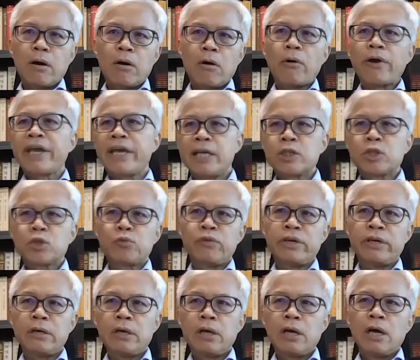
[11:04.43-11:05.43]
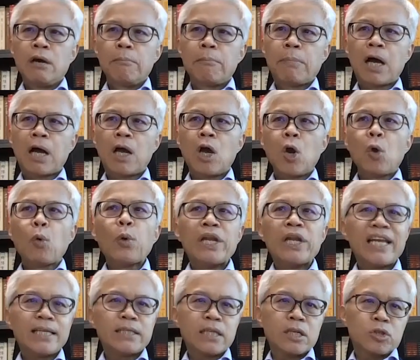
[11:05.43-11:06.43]
or history by
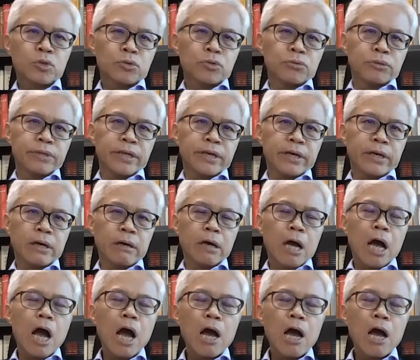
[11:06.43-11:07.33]
related to their